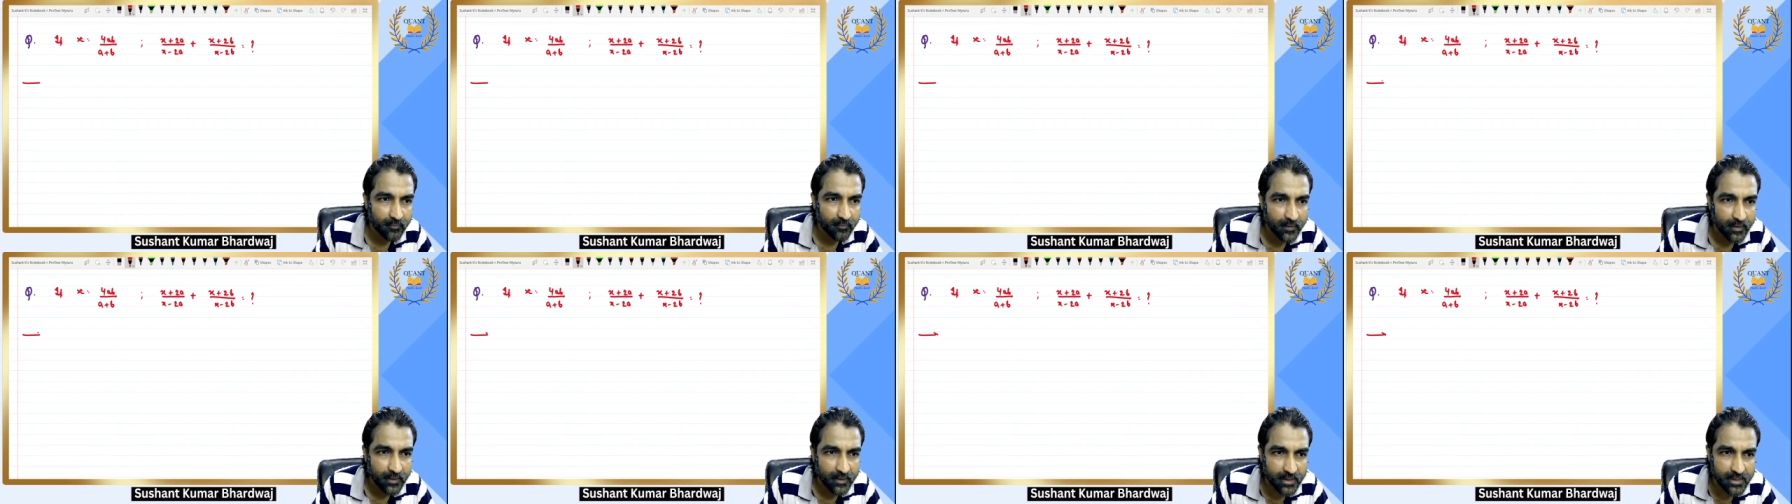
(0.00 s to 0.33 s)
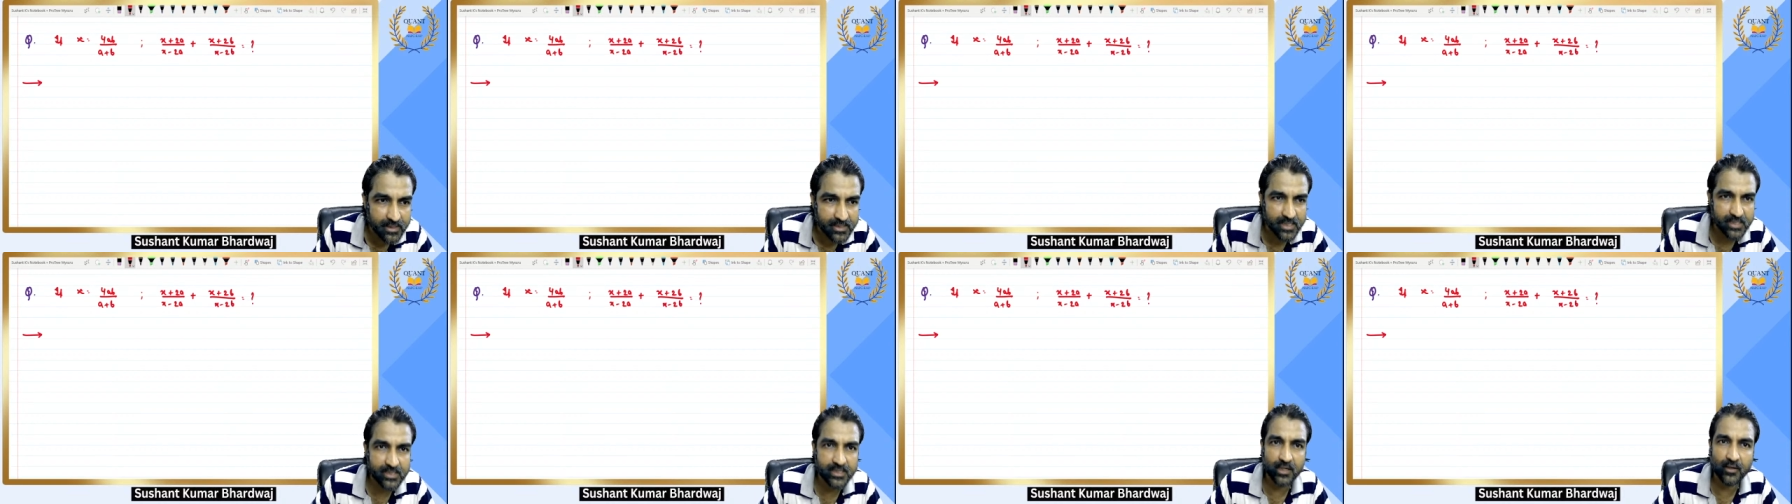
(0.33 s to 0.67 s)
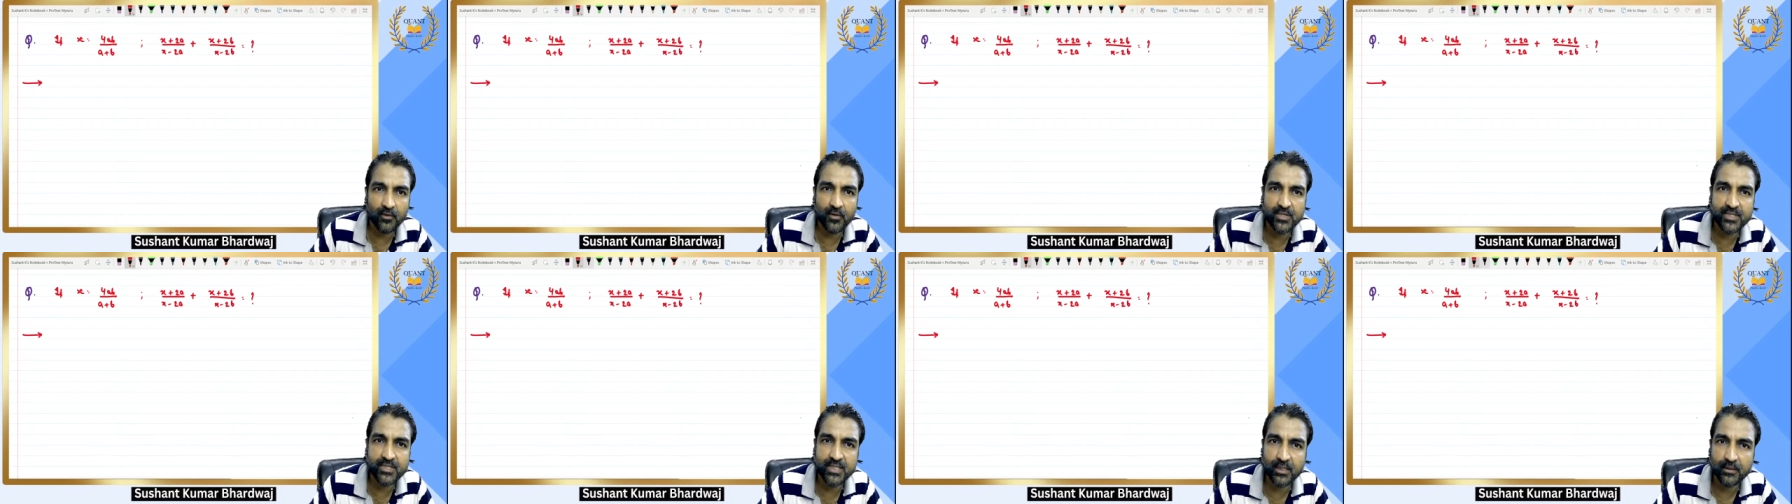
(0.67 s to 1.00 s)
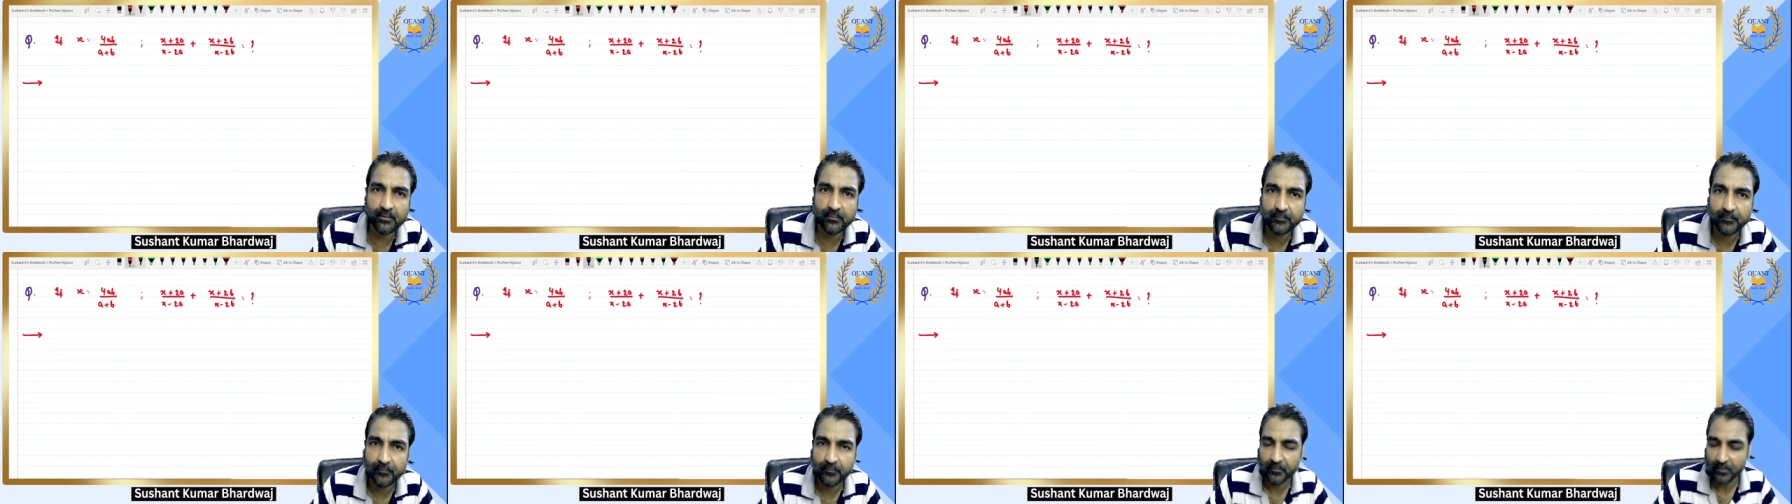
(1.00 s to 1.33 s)
This is the question.
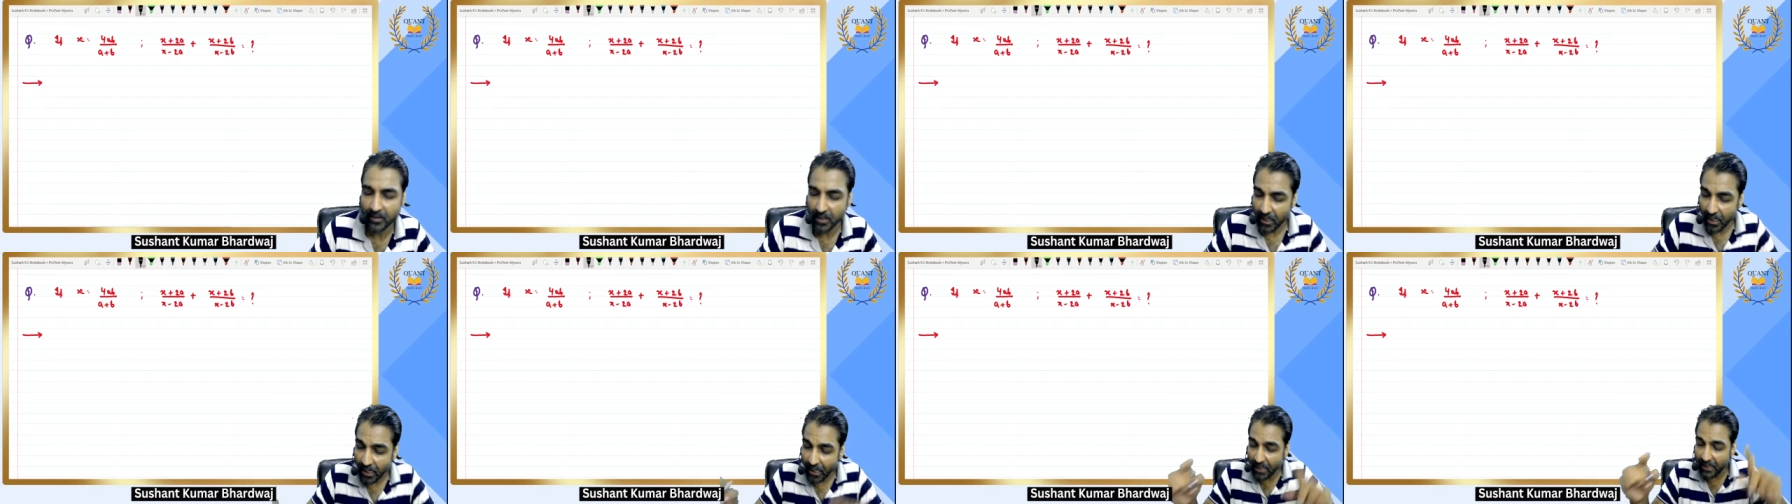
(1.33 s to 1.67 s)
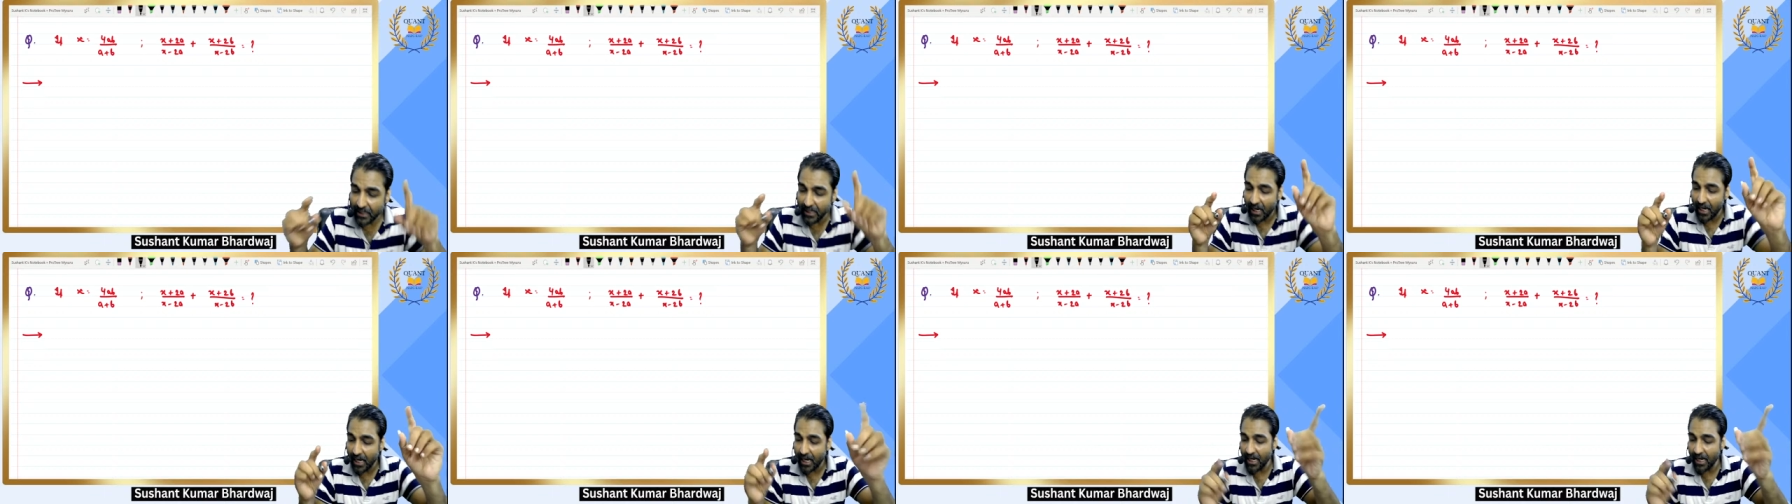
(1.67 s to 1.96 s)
And I